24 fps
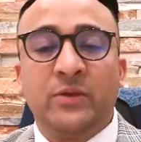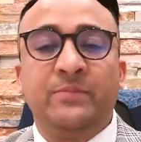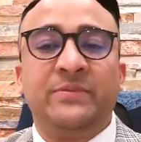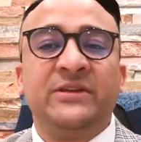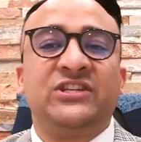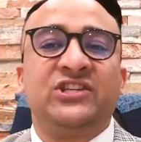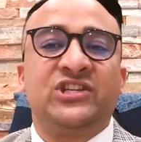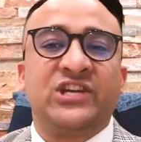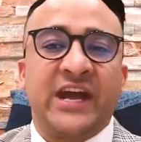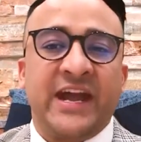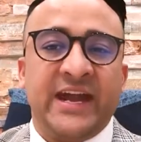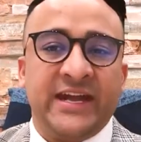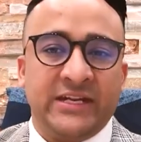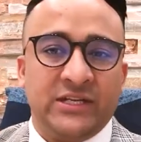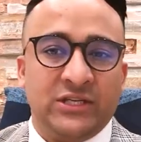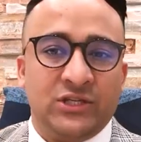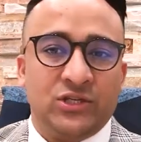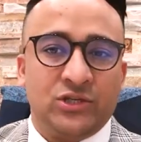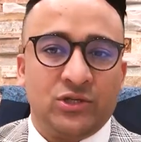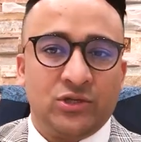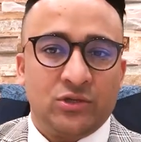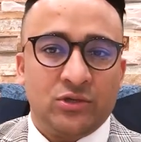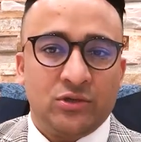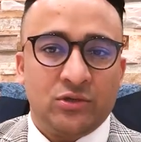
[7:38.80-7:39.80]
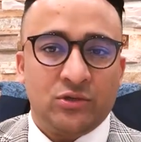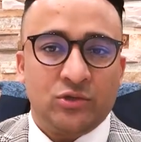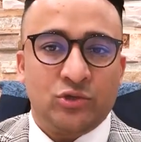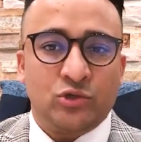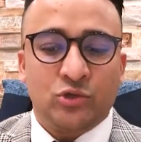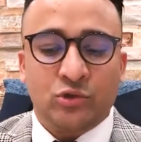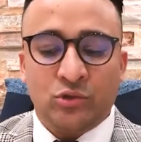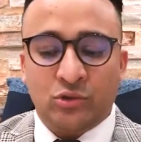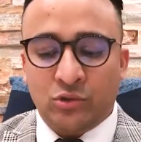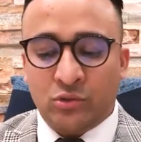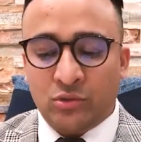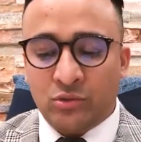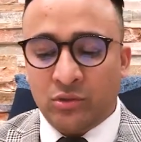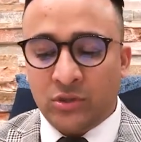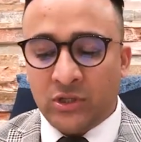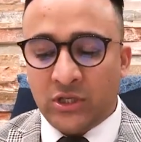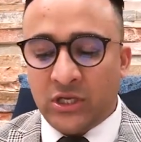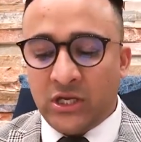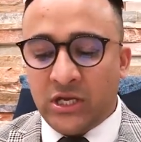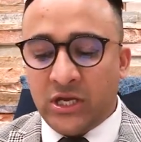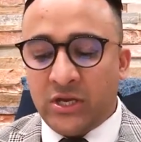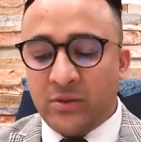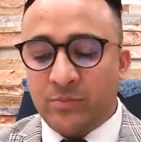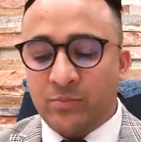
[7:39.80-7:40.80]
be changed to
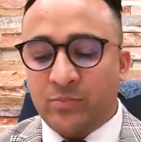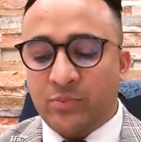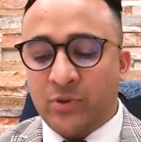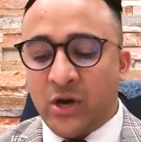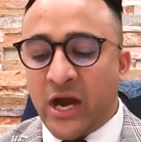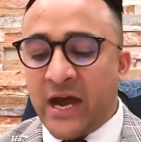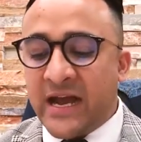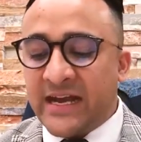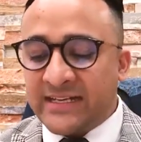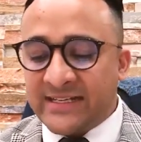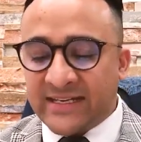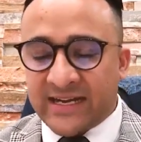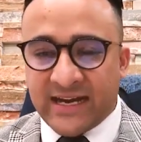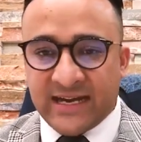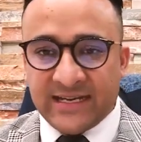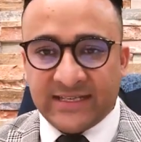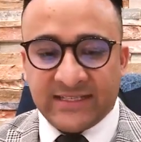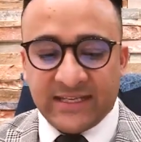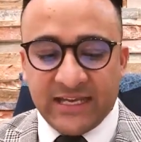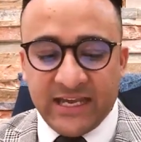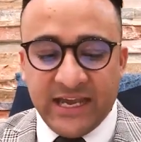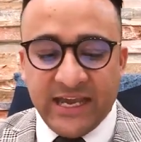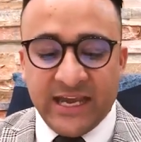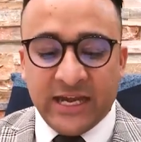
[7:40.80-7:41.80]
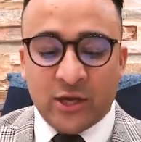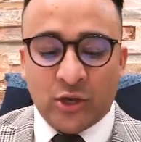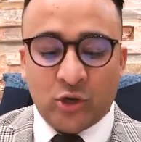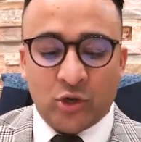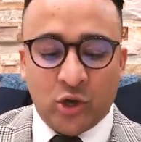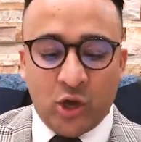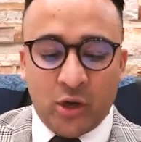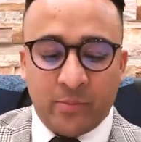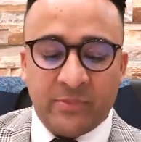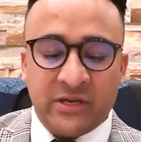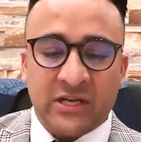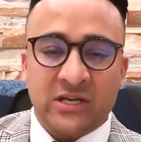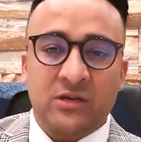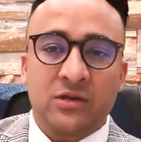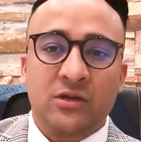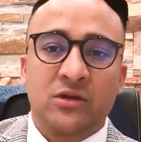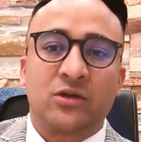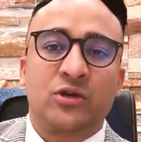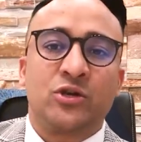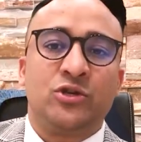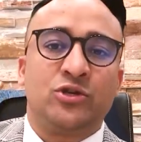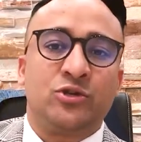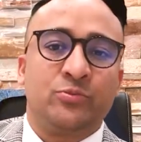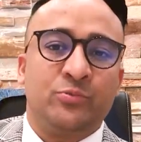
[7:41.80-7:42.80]
prioritize economic
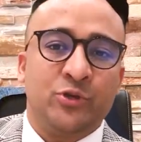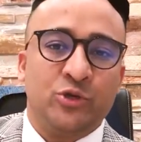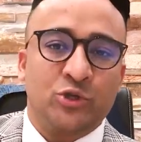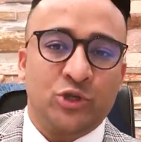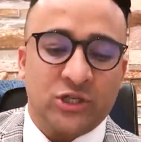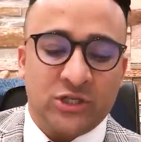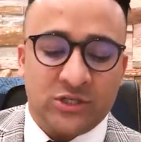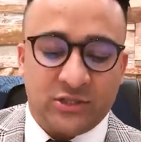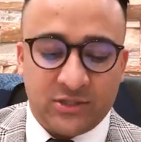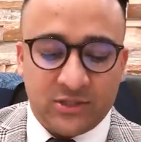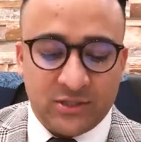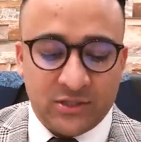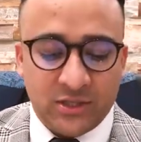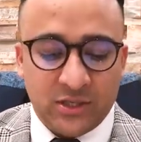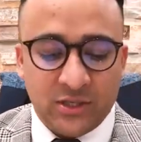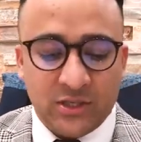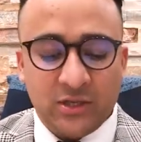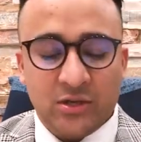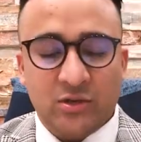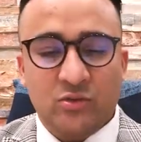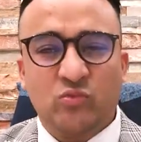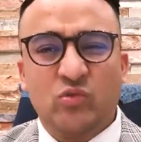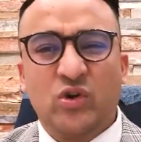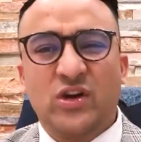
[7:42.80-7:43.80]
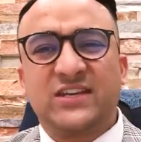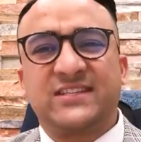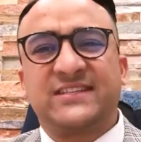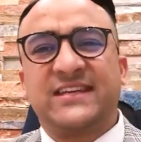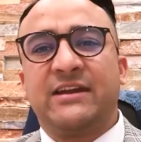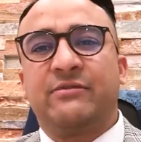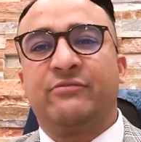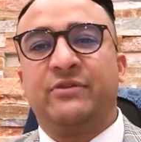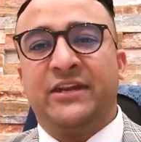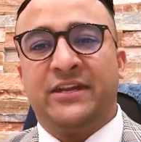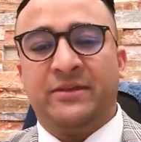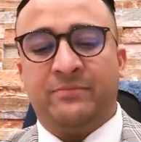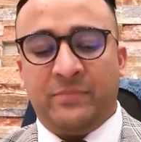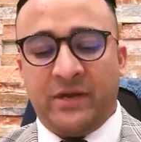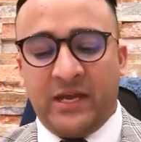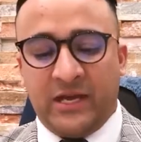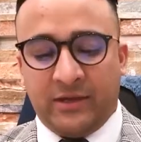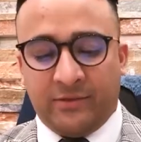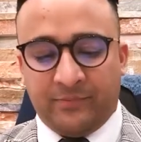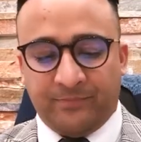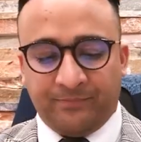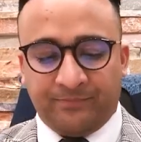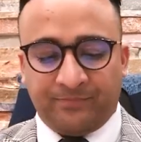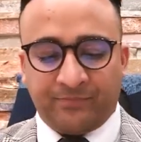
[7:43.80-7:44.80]
contributions. What does that really
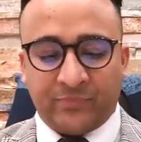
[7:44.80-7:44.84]
mean?